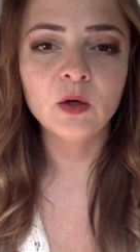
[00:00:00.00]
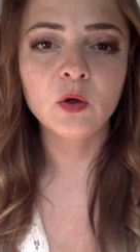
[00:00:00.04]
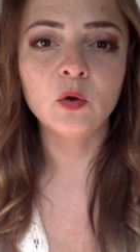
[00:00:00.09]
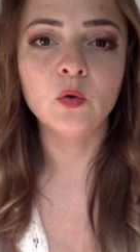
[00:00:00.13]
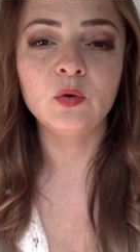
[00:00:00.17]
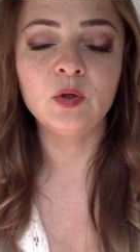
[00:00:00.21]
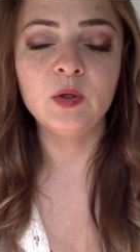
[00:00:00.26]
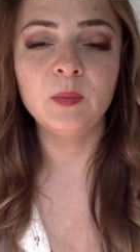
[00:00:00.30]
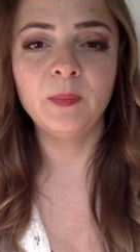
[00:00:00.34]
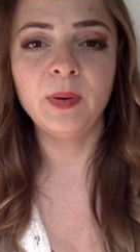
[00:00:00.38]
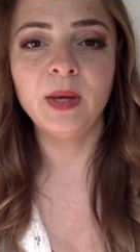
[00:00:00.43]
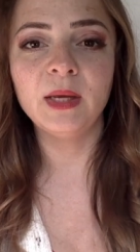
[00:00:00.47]

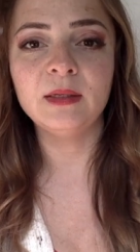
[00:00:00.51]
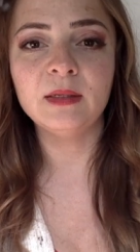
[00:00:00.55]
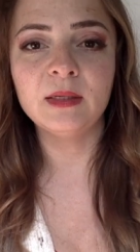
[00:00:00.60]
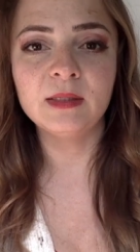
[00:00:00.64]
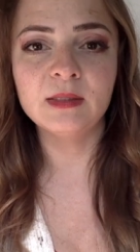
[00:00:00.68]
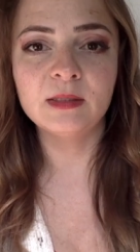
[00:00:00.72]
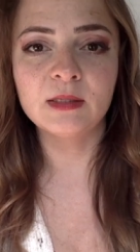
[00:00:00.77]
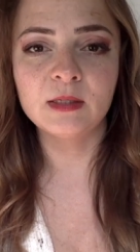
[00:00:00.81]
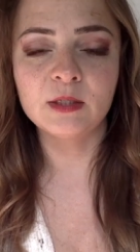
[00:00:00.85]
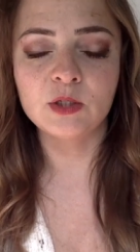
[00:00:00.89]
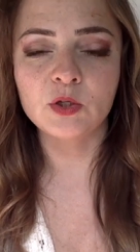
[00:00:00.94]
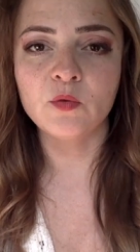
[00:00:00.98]

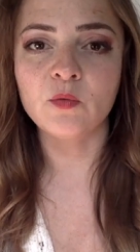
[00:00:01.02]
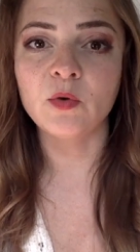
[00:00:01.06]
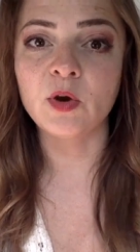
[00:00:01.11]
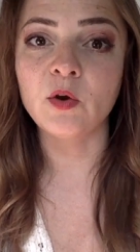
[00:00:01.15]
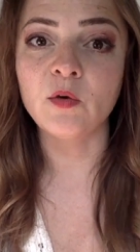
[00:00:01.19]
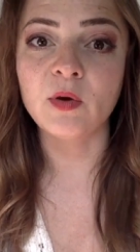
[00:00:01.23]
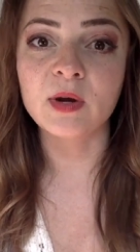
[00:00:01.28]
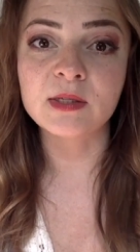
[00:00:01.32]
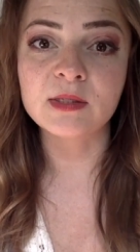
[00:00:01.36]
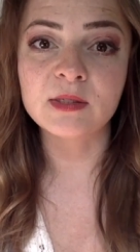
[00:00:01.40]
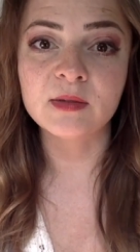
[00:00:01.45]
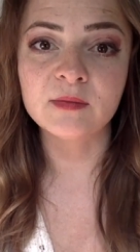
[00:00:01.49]
Codependence is a
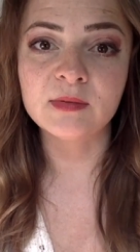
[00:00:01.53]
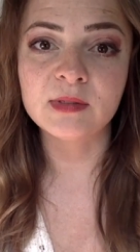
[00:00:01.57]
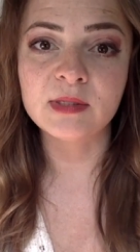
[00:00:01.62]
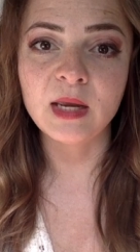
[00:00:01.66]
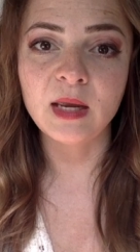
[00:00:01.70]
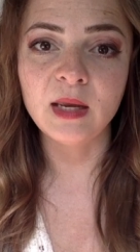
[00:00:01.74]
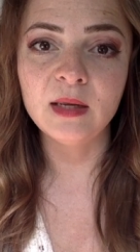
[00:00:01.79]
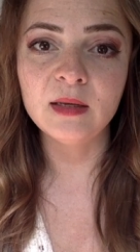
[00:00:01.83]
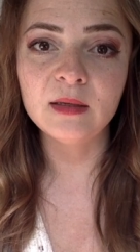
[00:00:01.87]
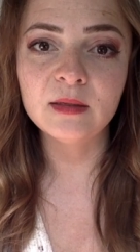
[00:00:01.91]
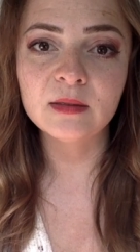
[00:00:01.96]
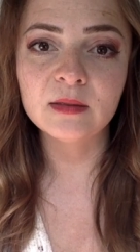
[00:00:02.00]
regressive
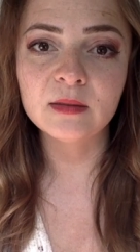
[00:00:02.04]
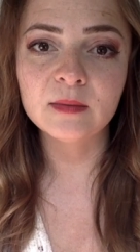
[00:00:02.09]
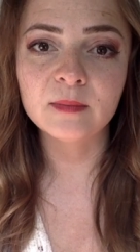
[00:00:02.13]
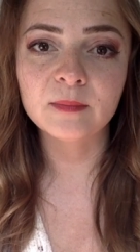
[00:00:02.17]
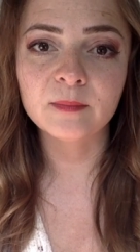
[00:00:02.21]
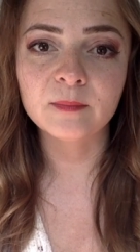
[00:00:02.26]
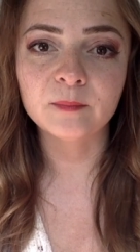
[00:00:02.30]
state.